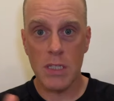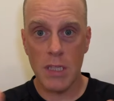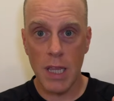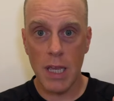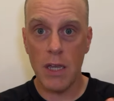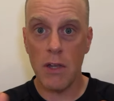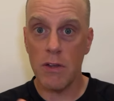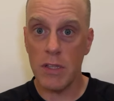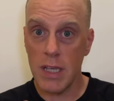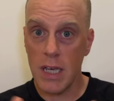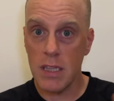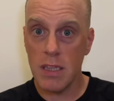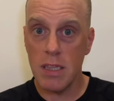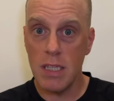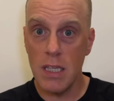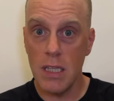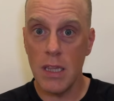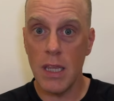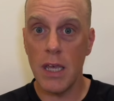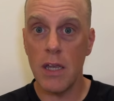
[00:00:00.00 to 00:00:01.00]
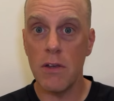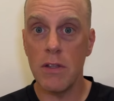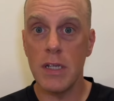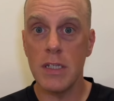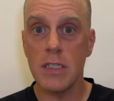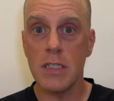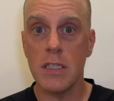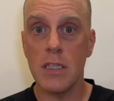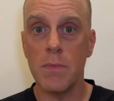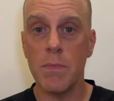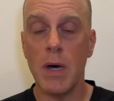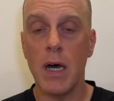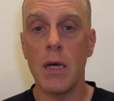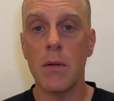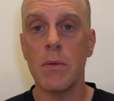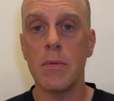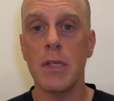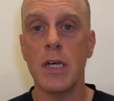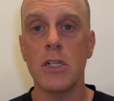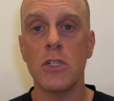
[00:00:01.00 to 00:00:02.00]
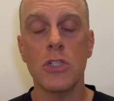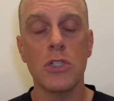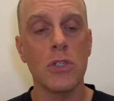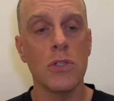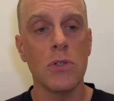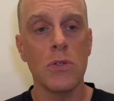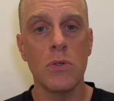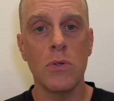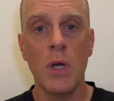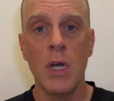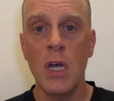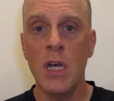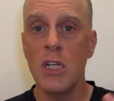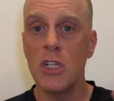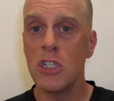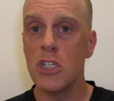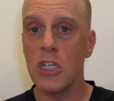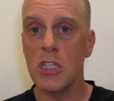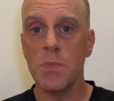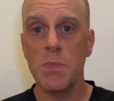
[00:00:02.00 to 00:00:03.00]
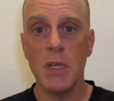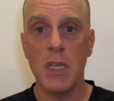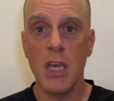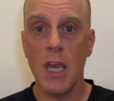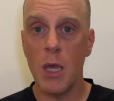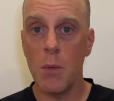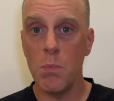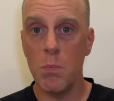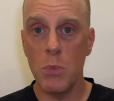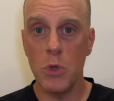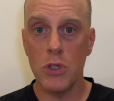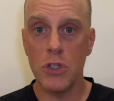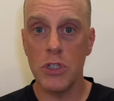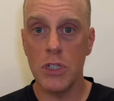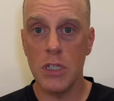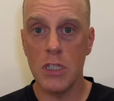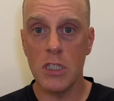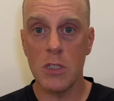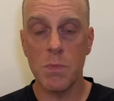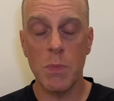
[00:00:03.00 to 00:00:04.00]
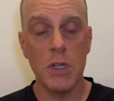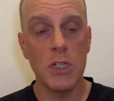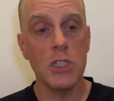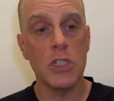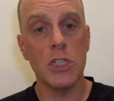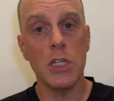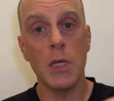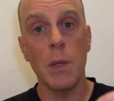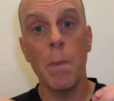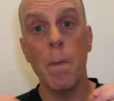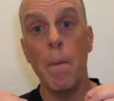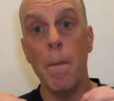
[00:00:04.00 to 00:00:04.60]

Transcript: layer, that thin layer that's at the bottom of that shoe, just became mushy and spongy.